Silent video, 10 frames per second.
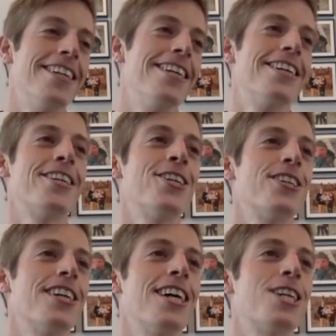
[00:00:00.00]
Oh
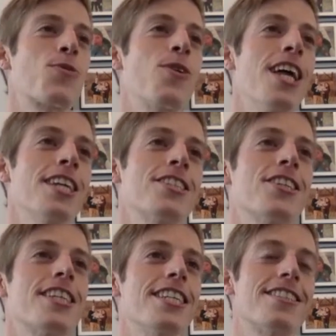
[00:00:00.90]
gosh. Well, Hector
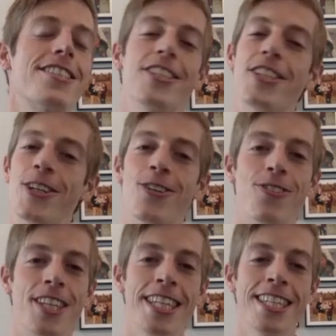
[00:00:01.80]
gets, he
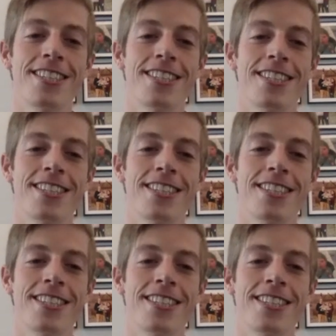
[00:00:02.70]
gets
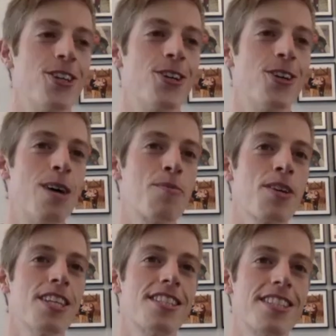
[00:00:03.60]
run down. So
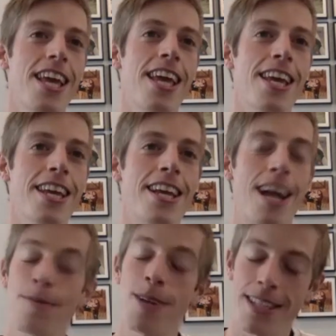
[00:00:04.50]
I'm gonna say
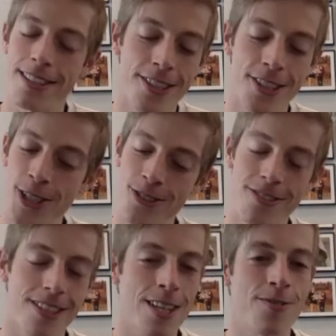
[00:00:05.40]

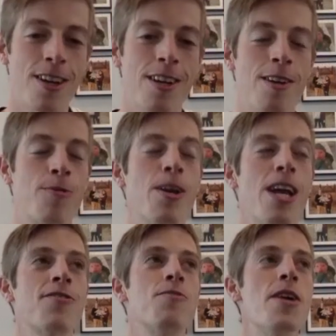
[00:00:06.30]
if we
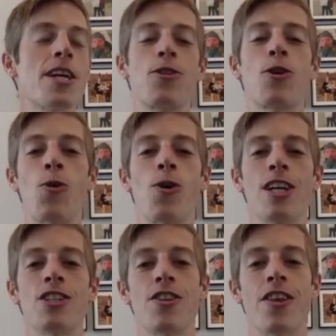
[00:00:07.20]
have to make the
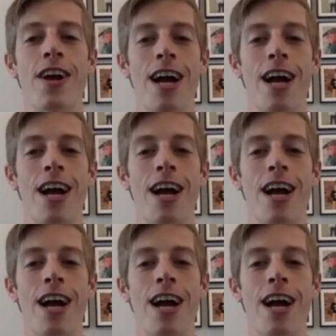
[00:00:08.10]
correlation there,